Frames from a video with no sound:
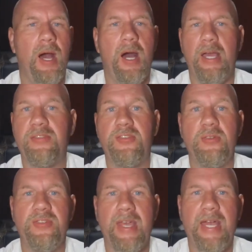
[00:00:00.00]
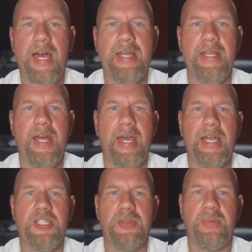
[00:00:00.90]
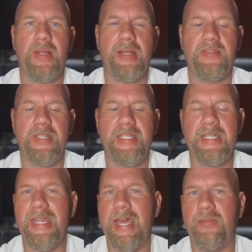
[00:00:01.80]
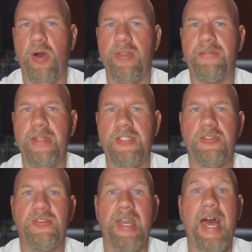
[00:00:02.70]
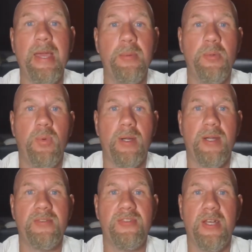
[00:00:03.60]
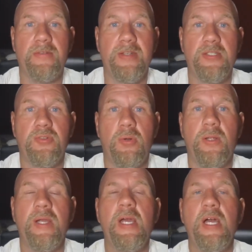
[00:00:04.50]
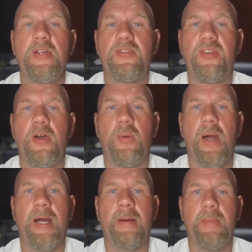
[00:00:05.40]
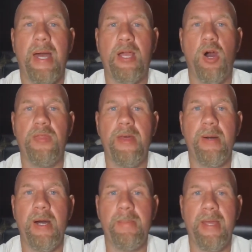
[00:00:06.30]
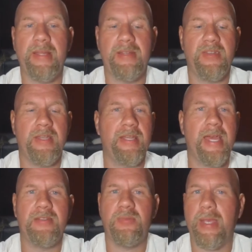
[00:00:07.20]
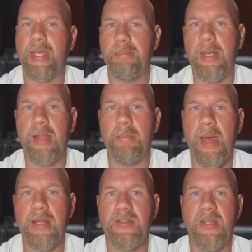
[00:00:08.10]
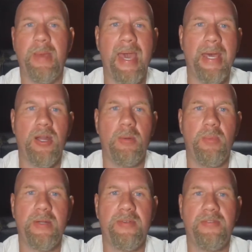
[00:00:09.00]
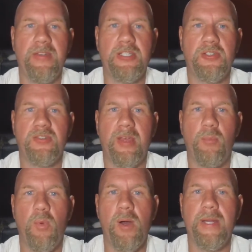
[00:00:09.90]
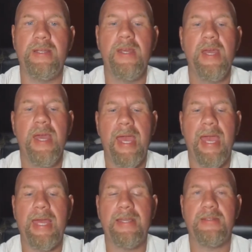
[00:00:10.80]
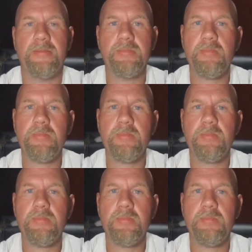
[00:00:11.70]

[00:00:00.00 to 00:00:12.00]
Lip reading: As soon as I got it, I actually realized it didn't have all the features that I would want on a Scuf controller. So I called them up and they said yes, so I could mail it back to them, add on whatever features I wanted, and